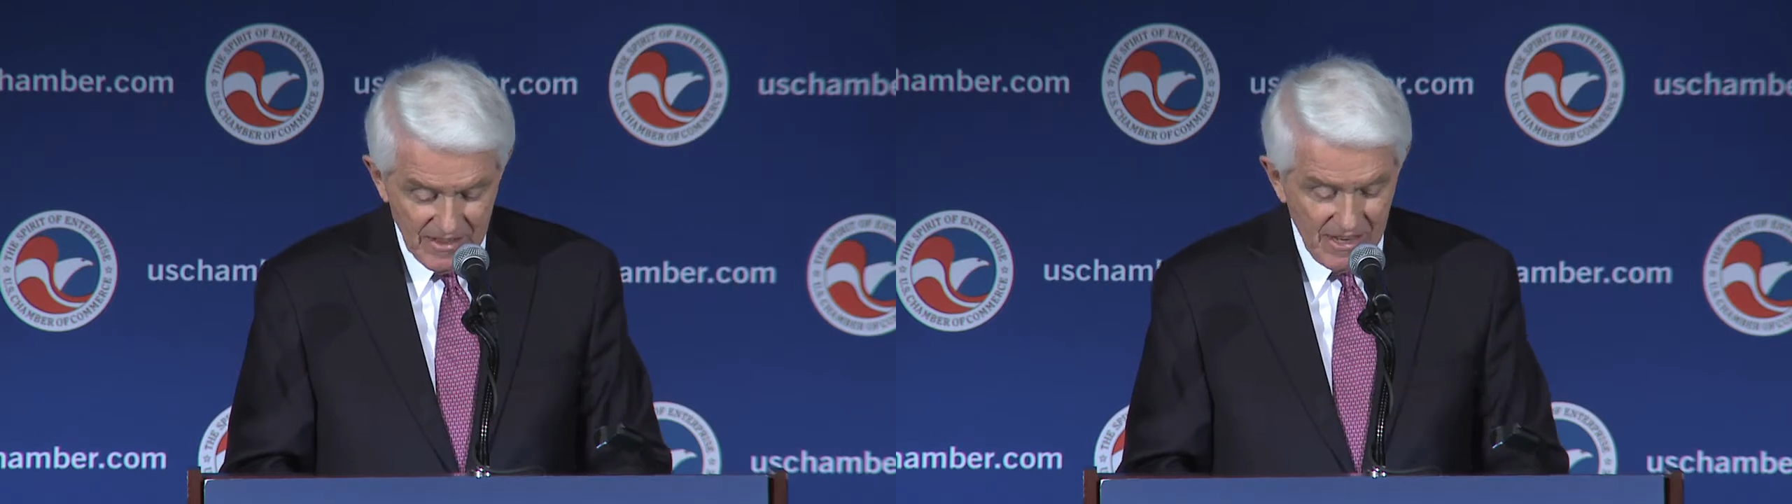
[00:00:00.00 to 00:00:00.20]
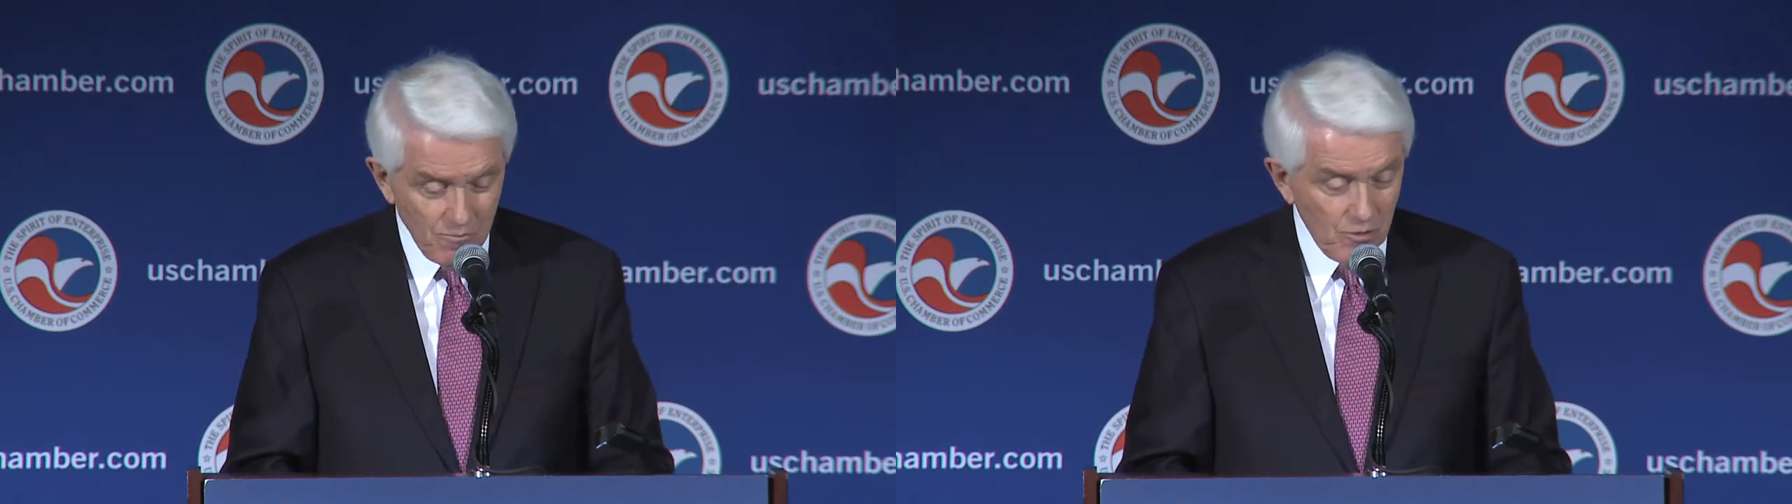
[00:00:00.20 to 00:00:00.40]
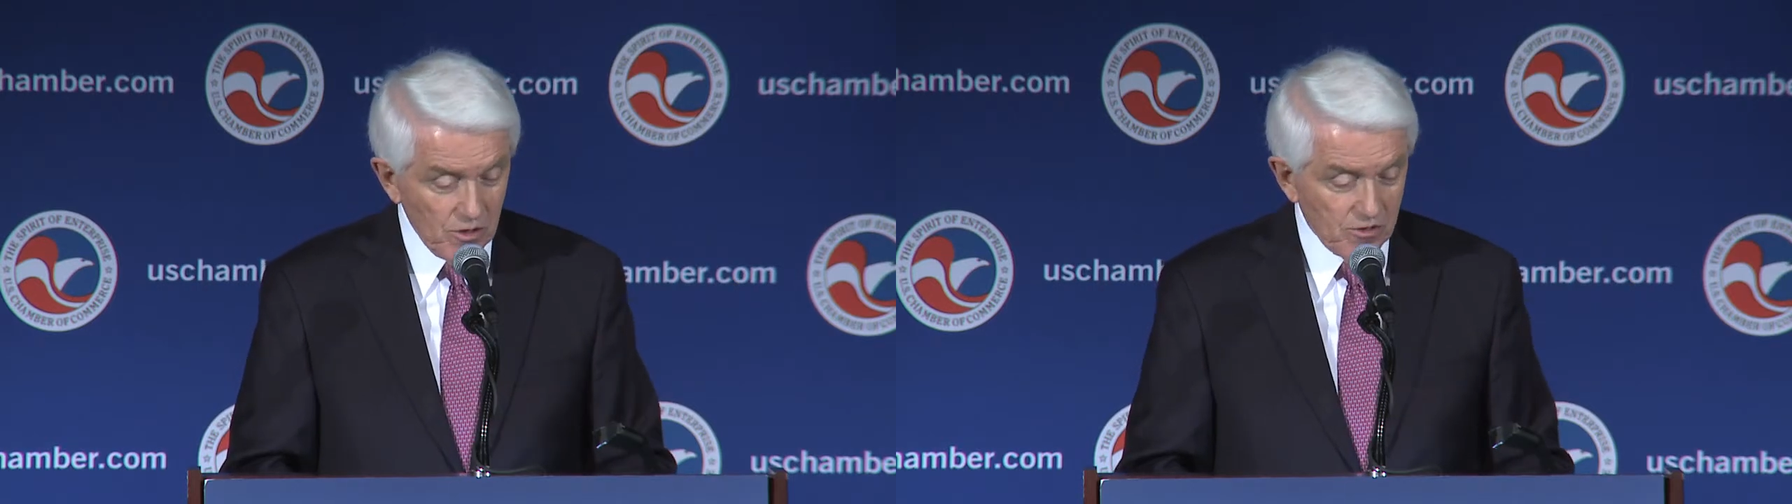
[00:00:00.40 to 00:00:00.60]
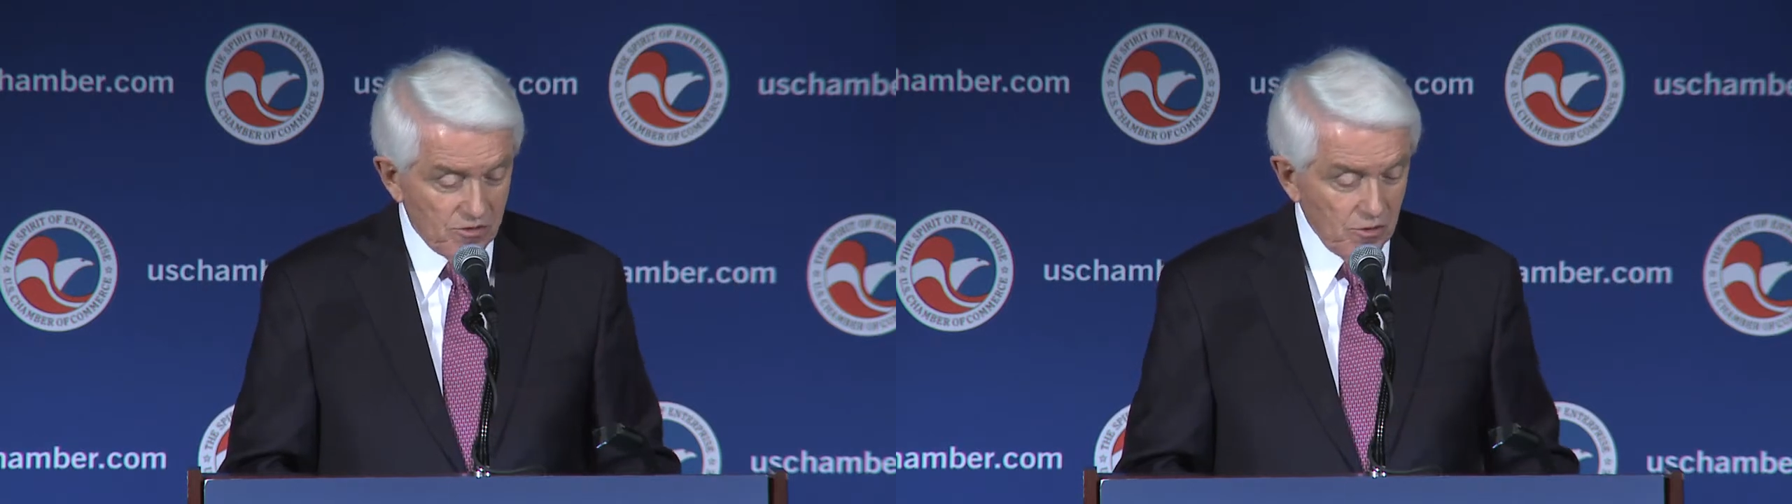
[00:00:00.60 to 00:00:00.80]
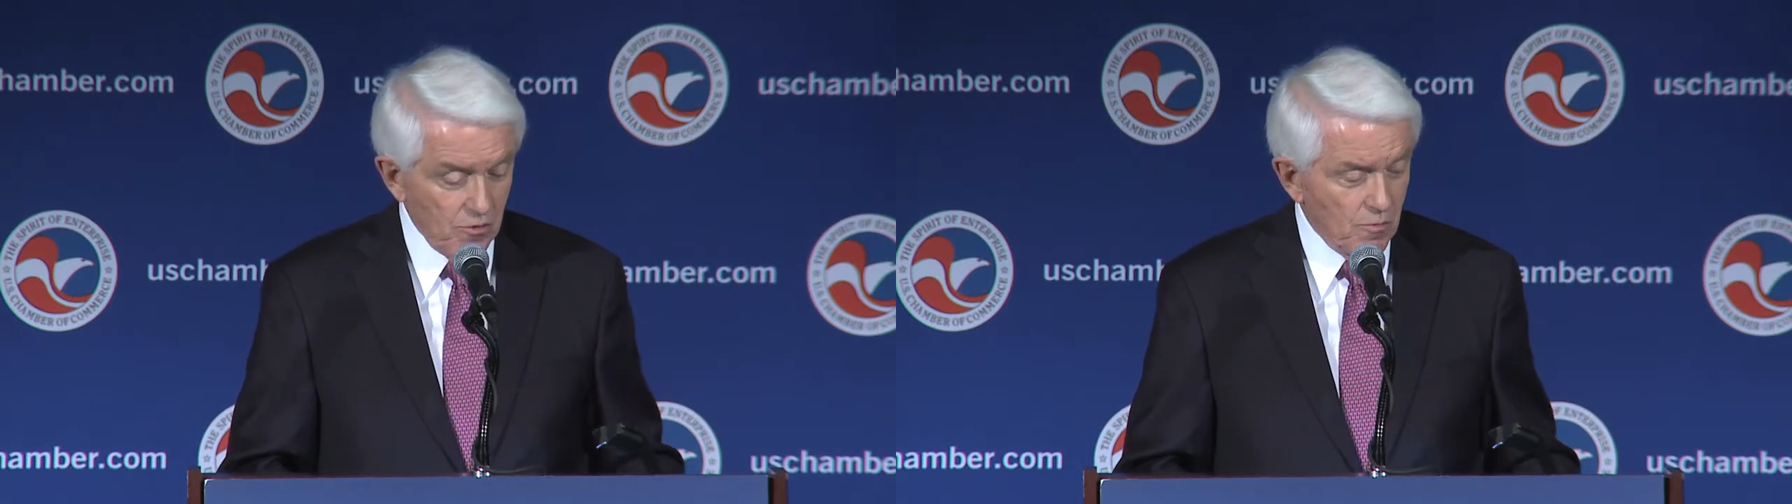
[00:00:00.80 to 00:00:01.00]
then we'll
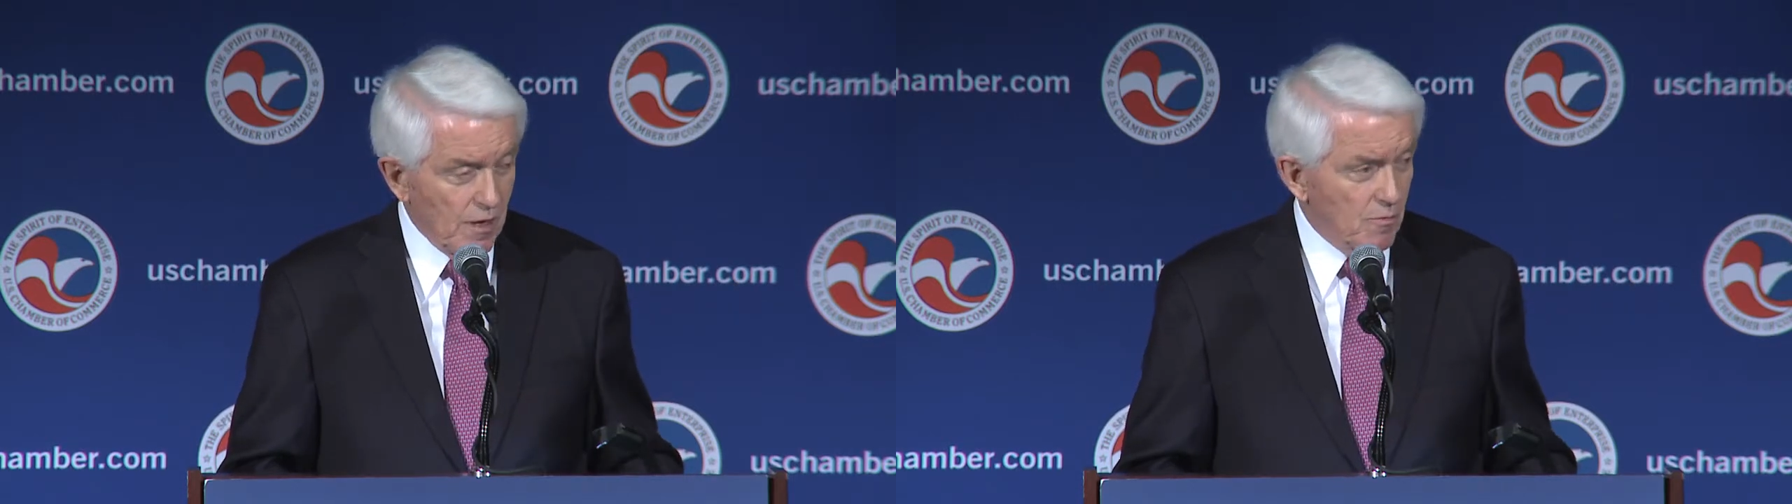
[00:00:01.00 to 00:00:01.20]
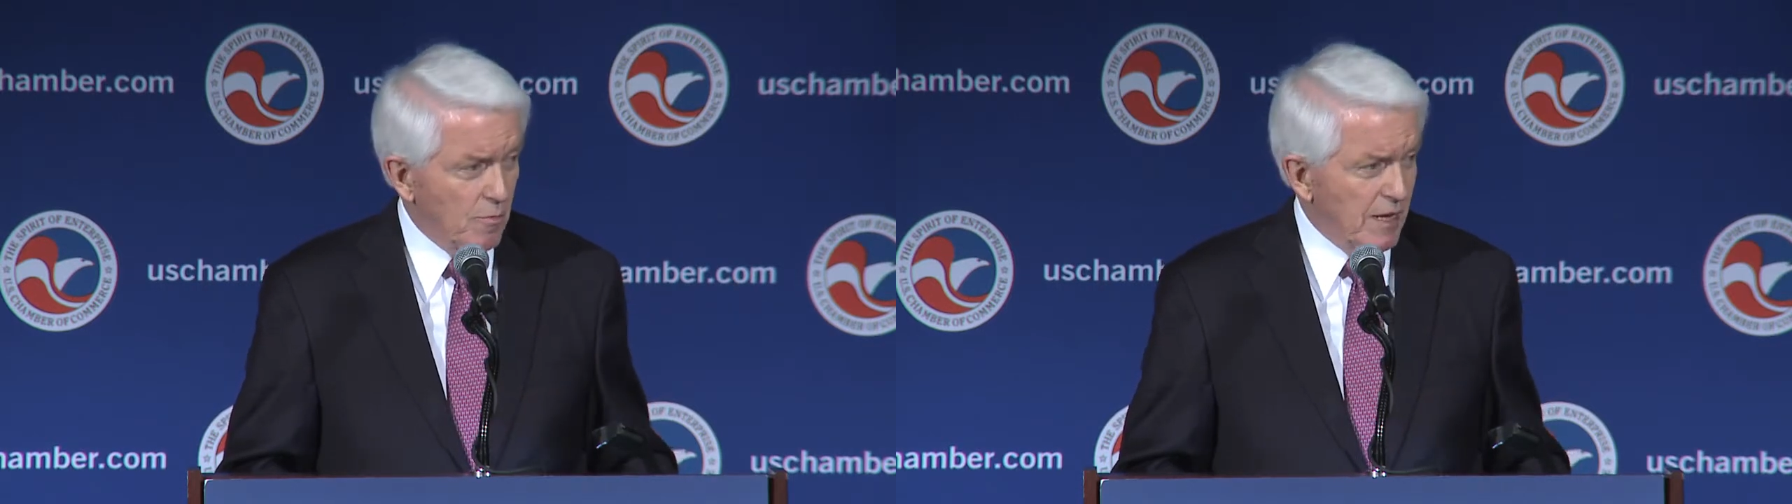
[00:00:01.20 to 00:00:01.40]
do what